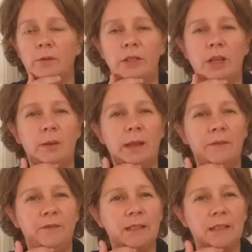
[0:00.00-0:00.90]
you know,
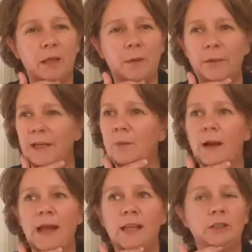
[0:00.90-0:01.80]
if it's a company
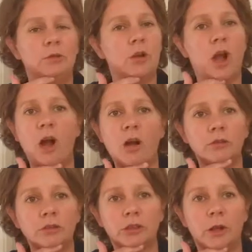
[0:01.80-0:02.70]
where you
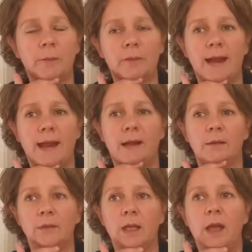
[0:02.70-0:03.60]
can't shop
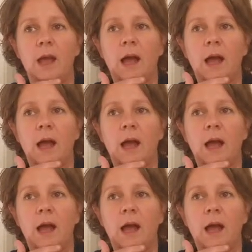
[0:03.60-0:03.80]
around,